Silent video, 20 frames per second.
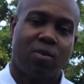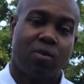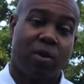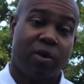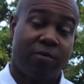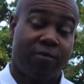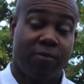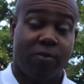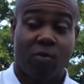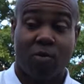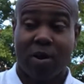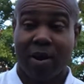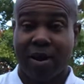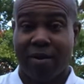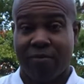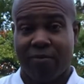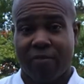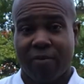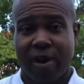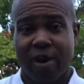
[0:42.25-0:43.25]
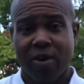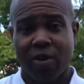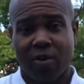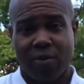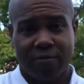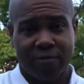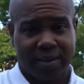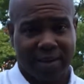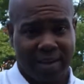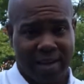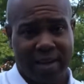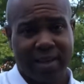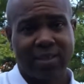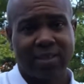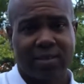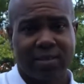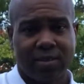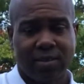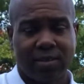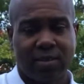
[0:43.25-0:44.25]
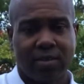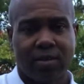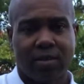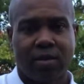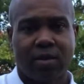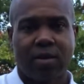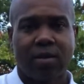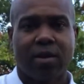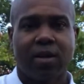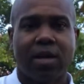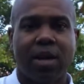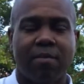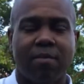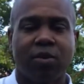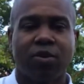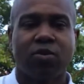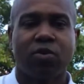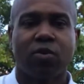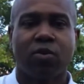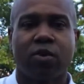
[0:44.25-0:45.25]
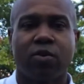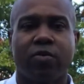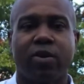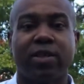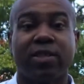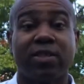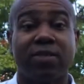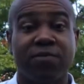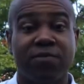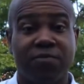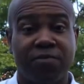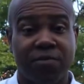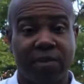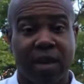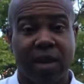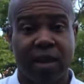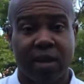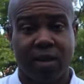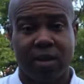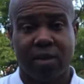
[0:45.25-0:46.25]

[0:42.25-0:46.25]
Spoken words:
If you're afraid of debt, that means you're creating fear.